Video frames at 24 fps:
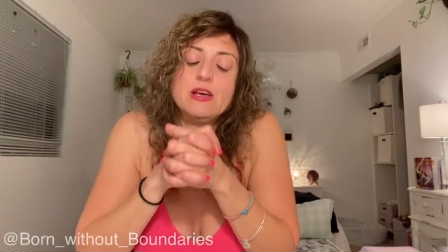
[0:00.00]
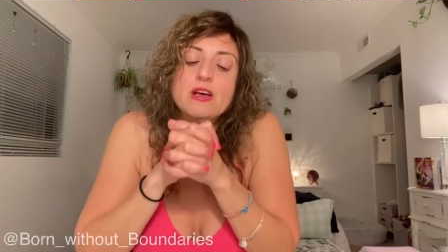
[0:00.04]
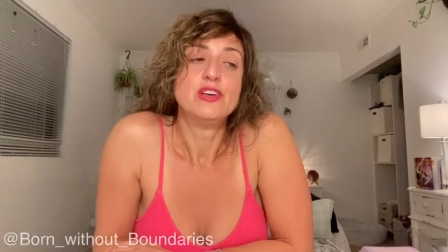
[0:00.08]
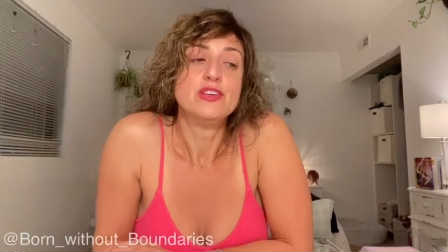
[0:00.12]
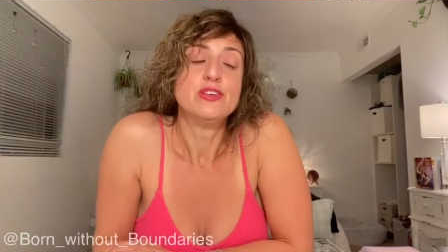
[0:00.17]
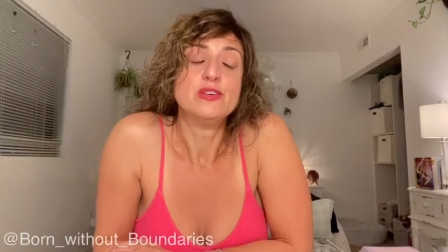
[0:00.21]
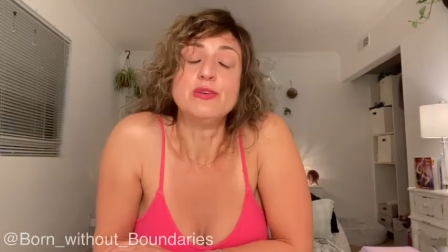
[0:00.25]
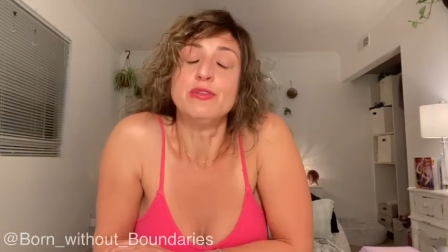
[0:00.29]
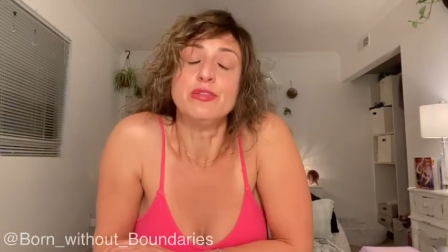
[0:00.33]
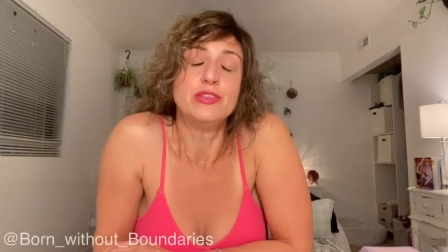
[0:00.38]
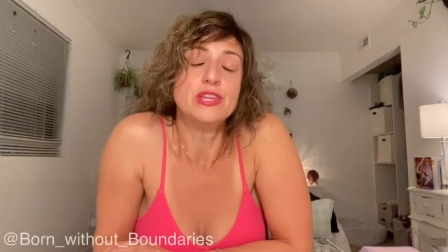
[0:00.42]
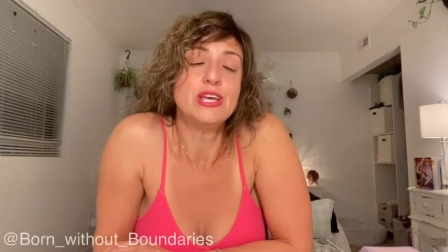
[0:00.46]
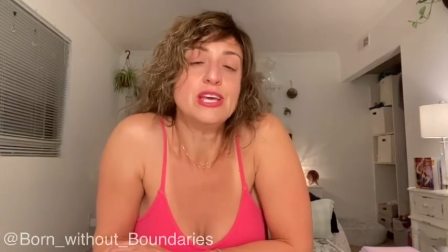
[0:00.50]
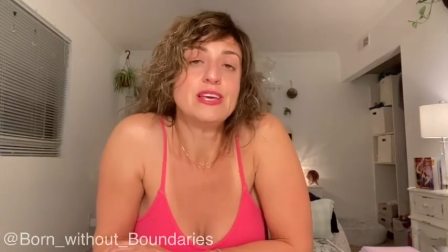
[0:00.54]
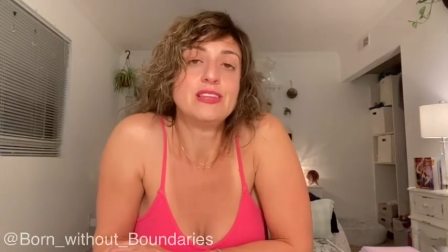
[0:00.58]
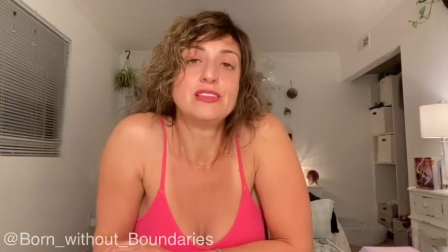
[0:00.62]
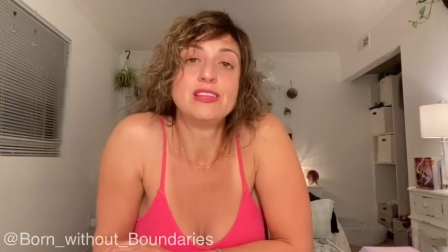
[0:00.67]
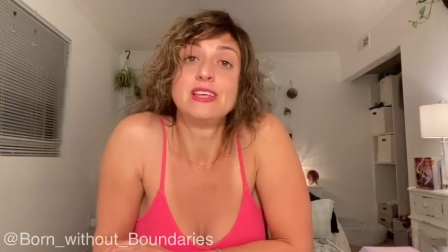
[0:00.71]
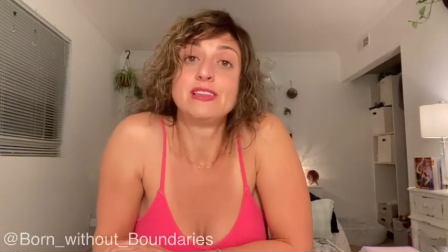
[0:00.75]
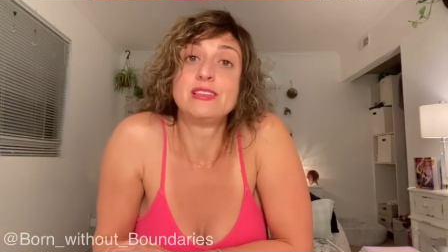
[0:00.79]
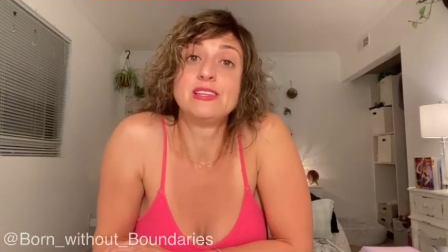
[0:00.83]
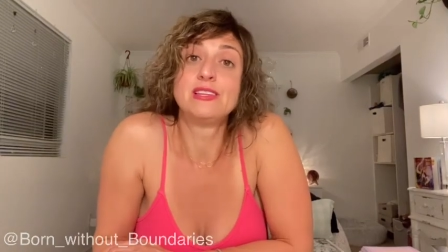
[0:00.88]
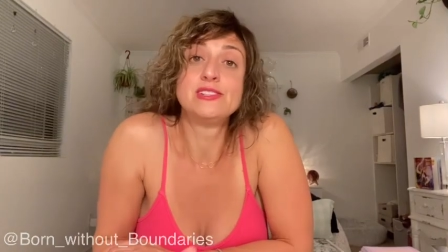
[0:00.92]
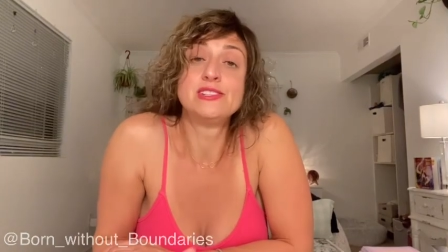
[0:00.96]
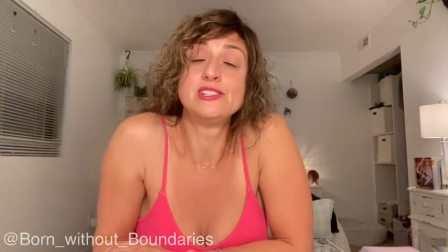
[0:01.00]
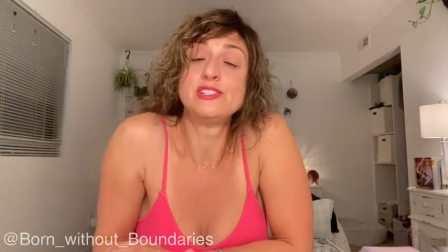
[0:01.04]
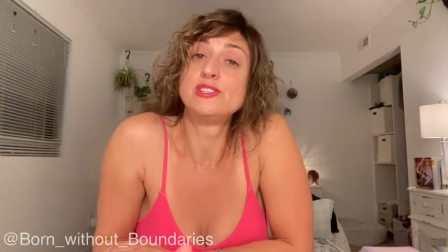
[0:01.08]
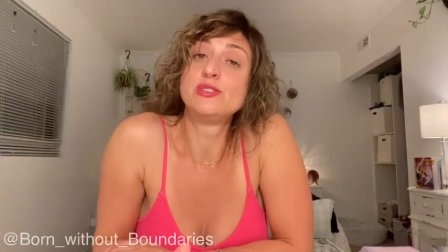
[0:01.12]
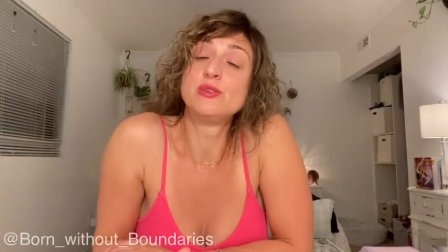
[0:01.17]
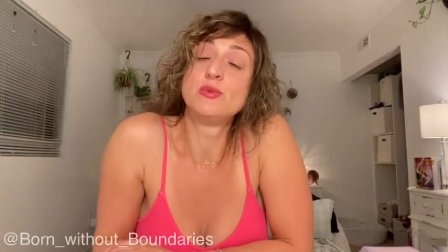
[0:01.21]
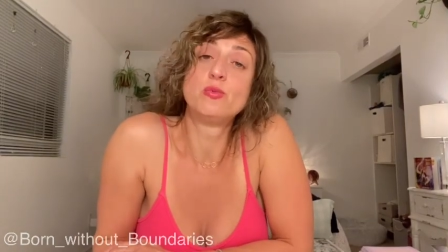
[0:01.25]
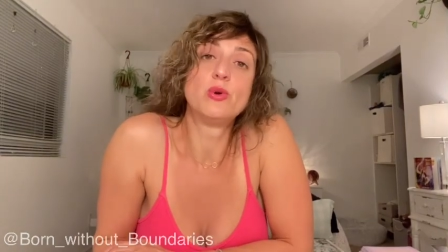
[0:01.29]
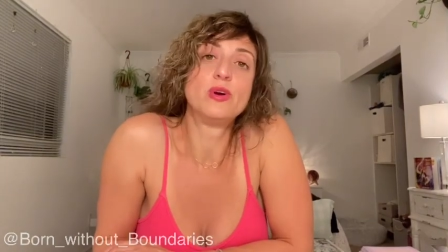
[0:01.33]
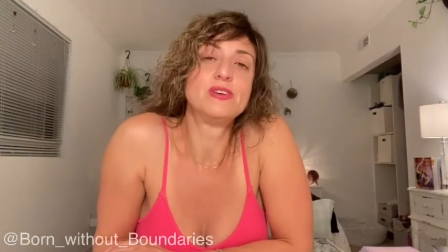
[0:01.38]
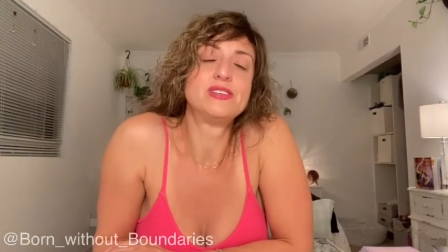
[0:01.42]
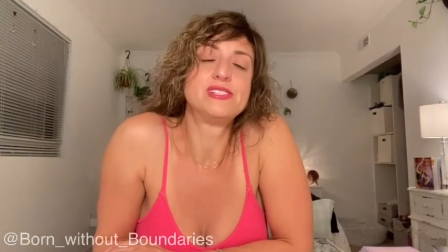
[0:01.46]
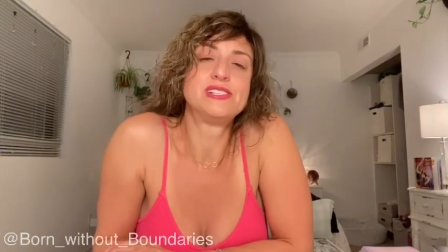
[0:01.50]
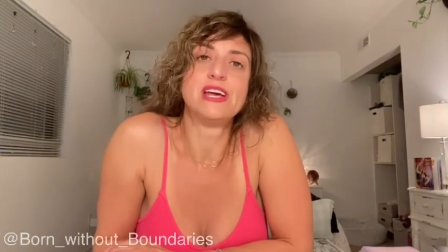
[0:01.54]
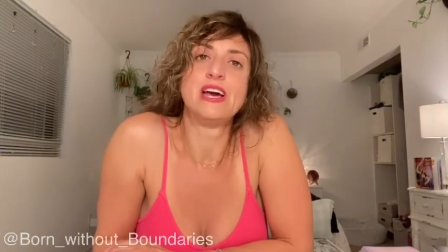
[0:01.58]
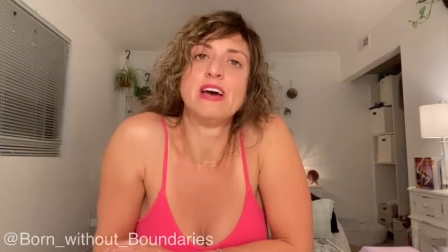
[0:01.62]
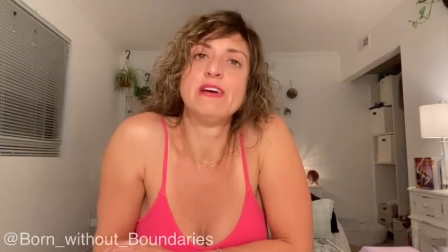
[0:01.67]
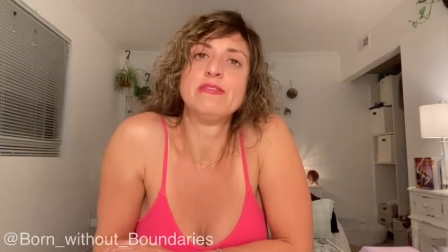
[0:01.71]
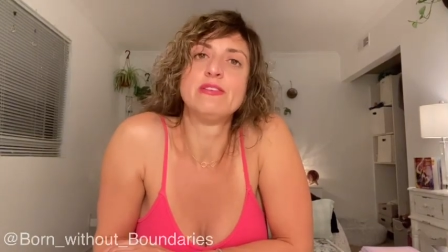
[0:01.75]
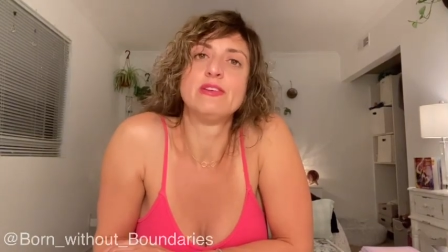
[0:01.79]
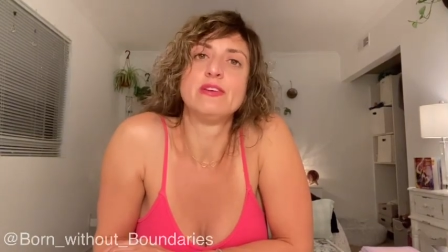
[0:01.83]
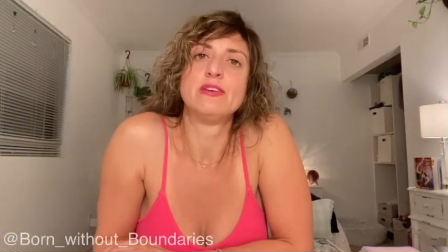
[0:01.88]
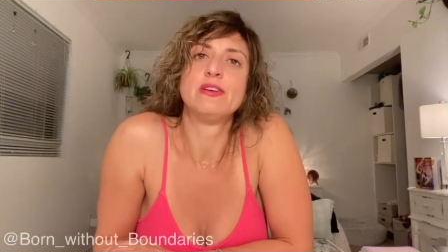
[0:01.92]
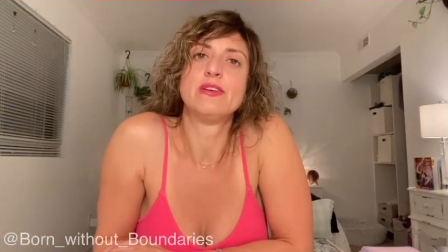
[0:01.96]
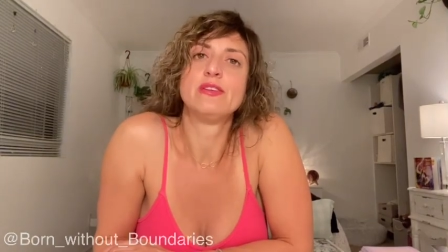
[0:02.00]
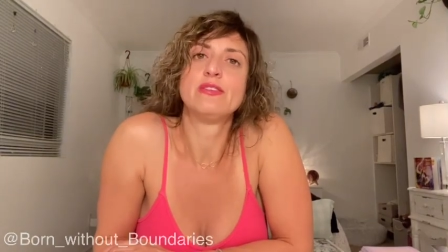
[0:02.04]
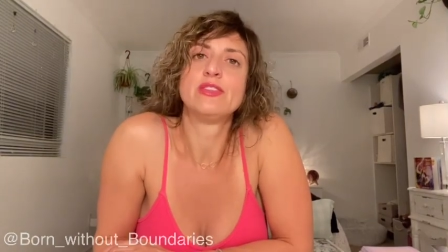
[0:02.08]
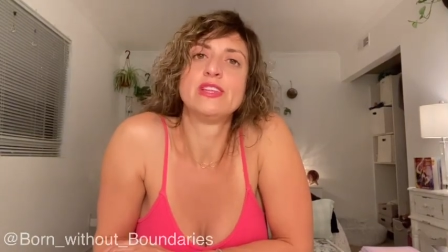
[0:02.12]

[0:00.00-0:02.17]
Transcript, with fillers: You think like, this is the worst ever.